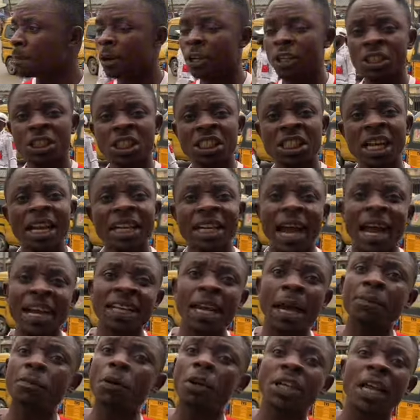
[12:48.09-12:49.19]
politicians, they are
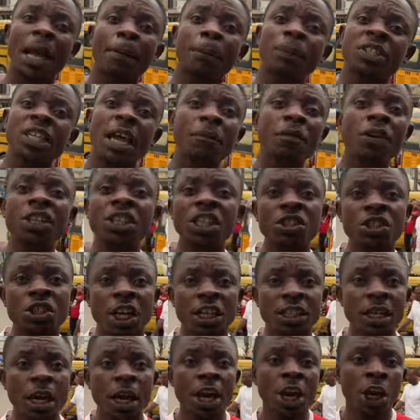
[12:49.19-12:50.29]
there for their selfish
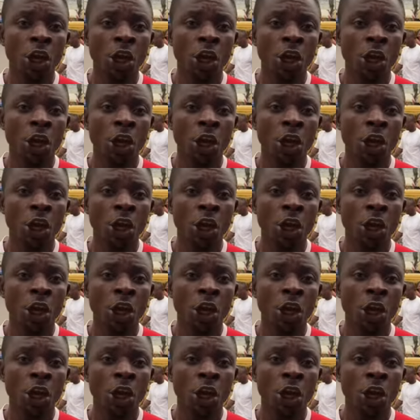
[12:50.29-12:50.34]
interest.